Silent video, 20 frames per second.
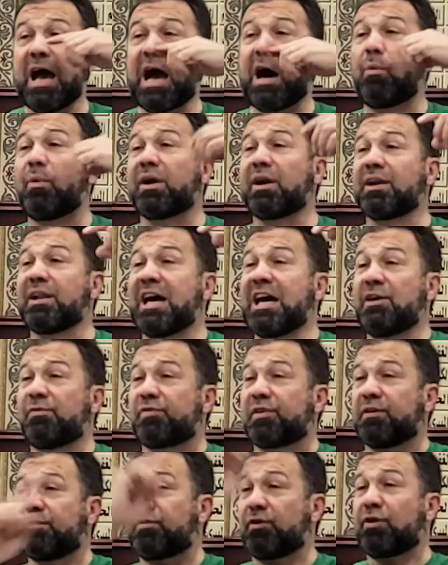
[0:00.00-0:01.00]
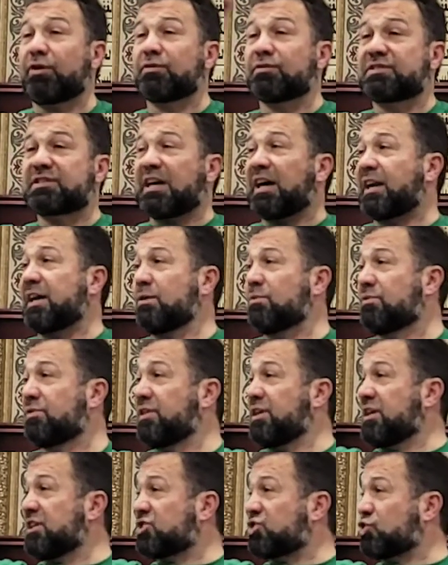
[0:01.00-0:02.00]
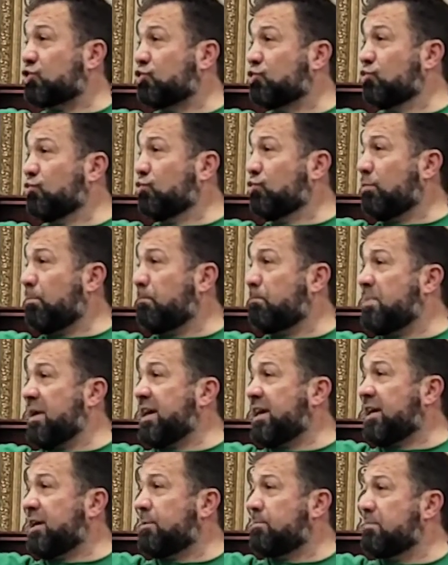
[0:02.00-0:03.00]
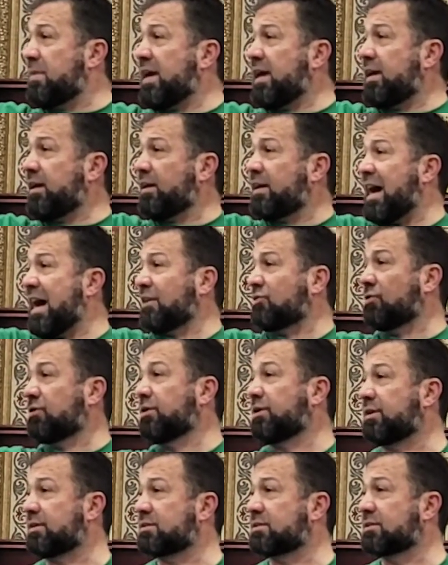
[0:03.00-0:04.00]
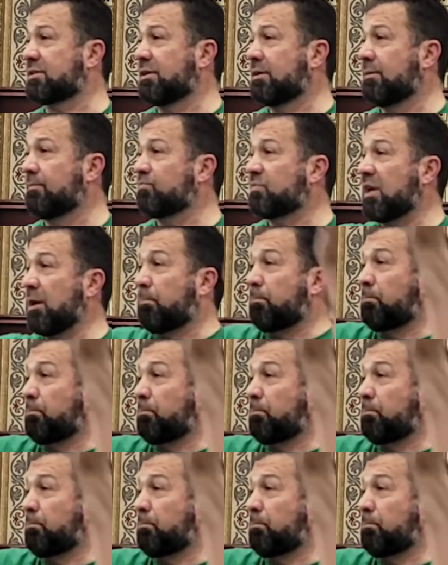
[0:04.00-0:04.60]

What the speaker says: Our life revolves around these two big main categories. A